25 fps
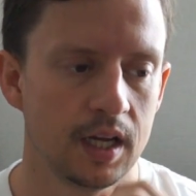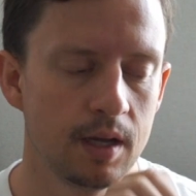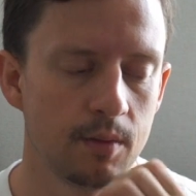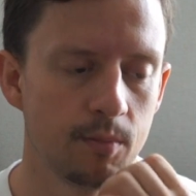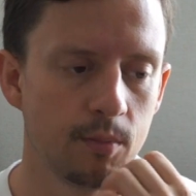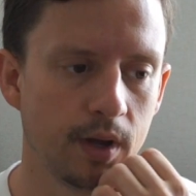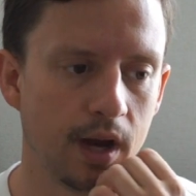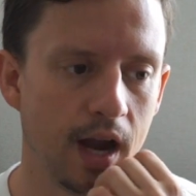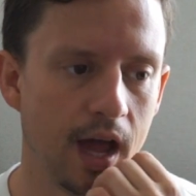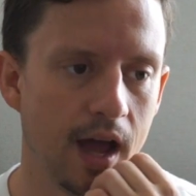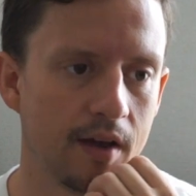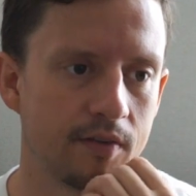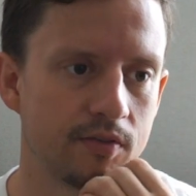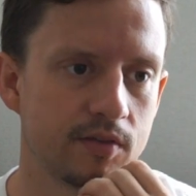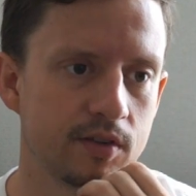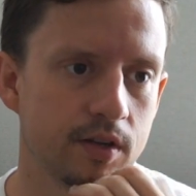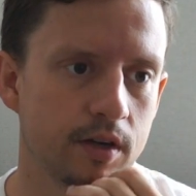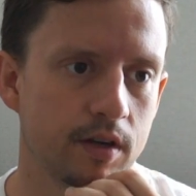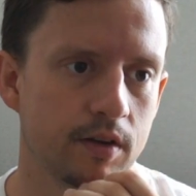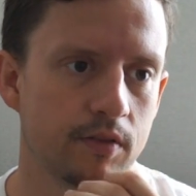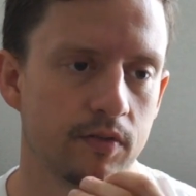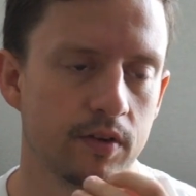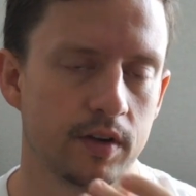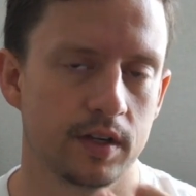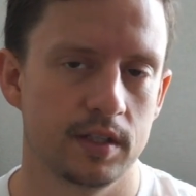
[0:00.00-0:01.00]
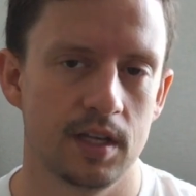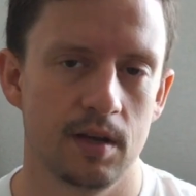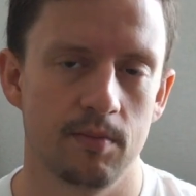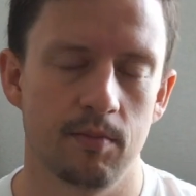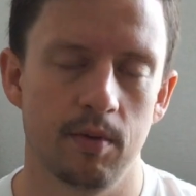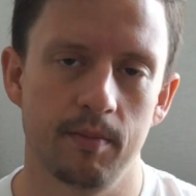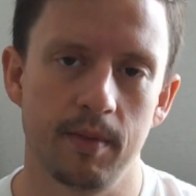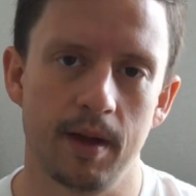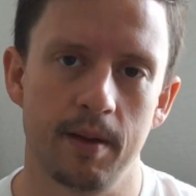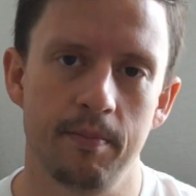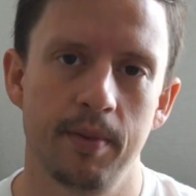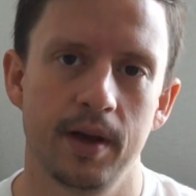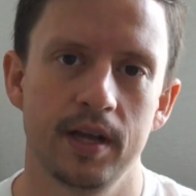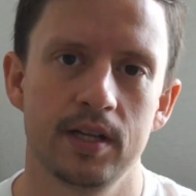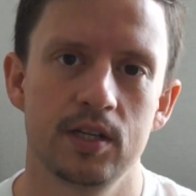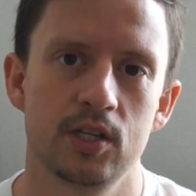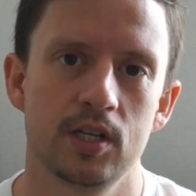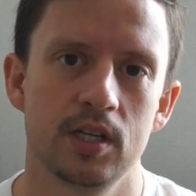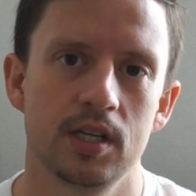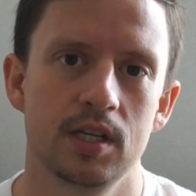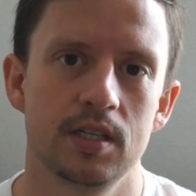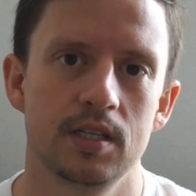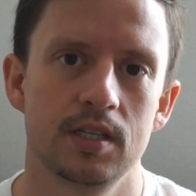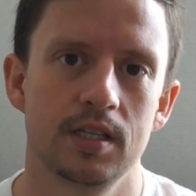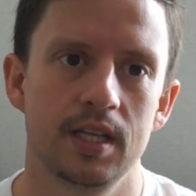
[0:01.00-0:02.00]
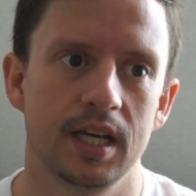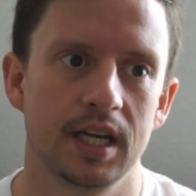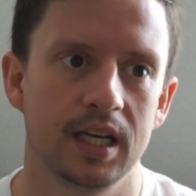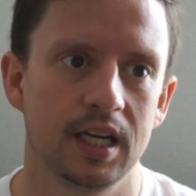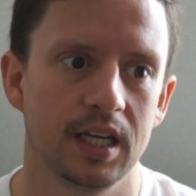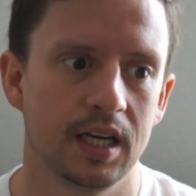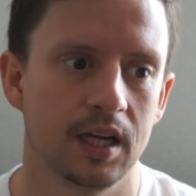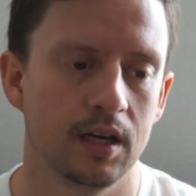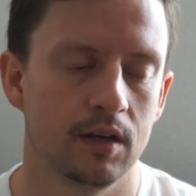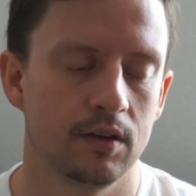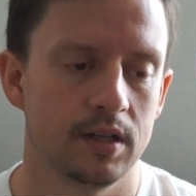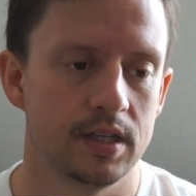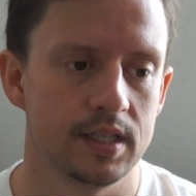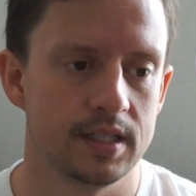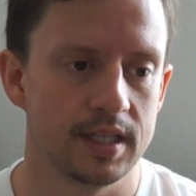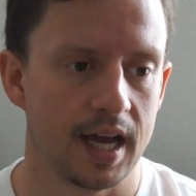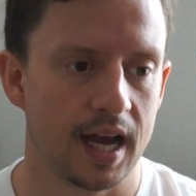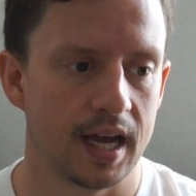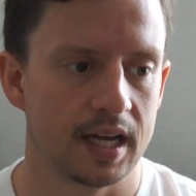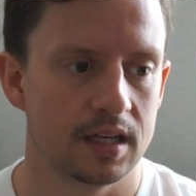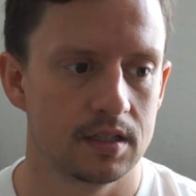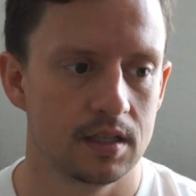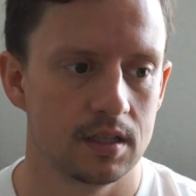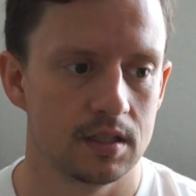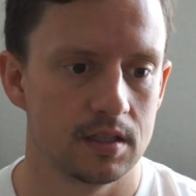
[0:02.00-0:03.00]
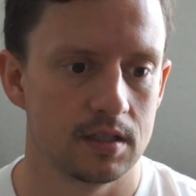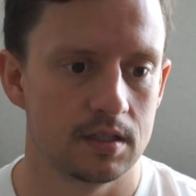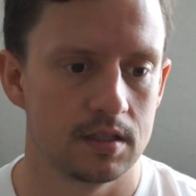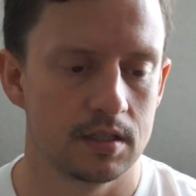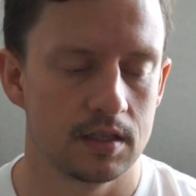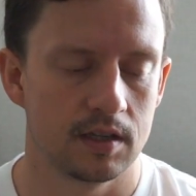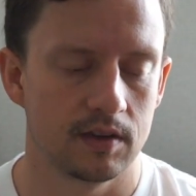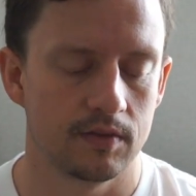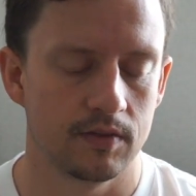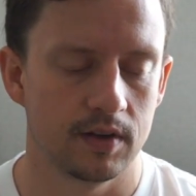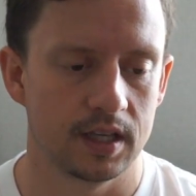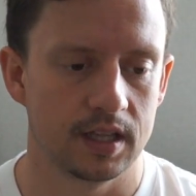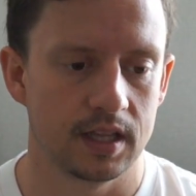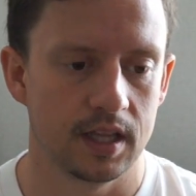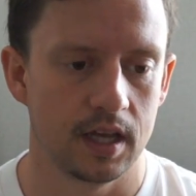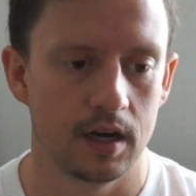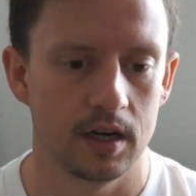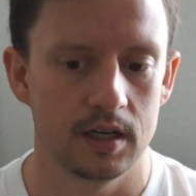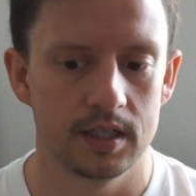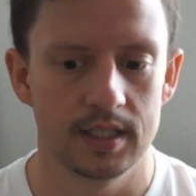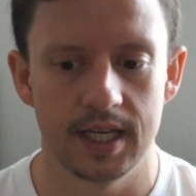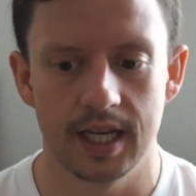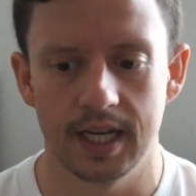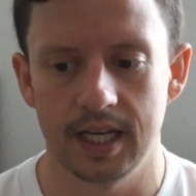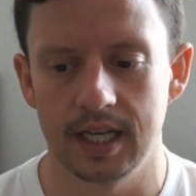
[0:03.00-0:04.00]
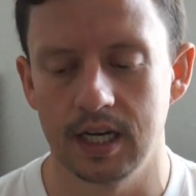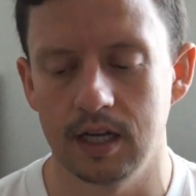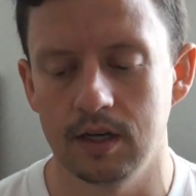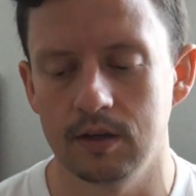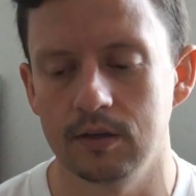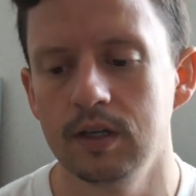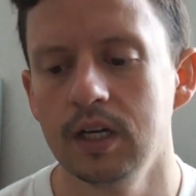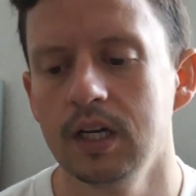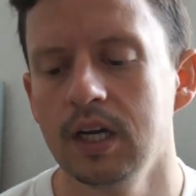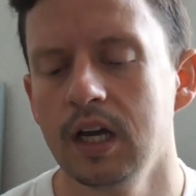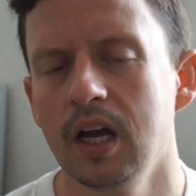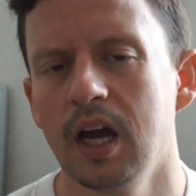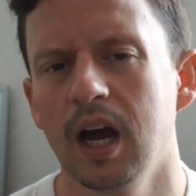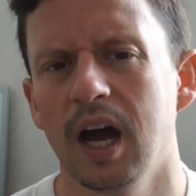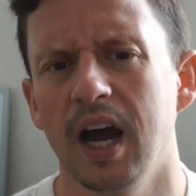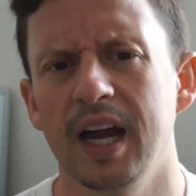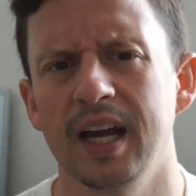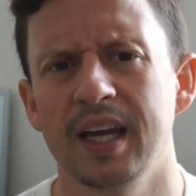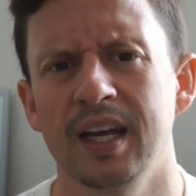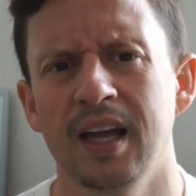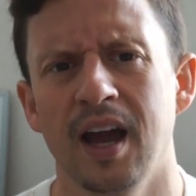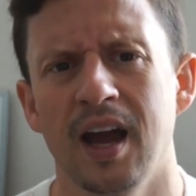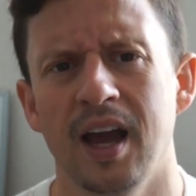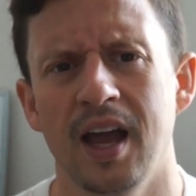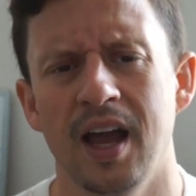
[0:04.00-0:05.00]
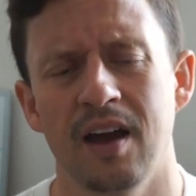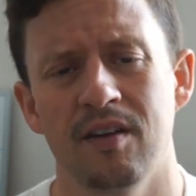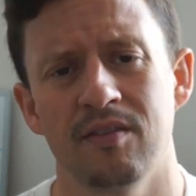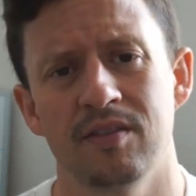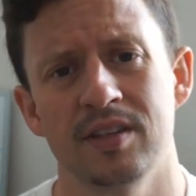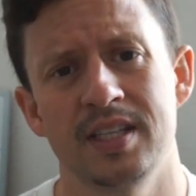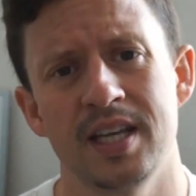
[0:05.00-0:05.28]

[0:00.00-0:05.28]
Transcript: But after, for example, my pension is taken out and taxes and stuff like that are taken out, I have a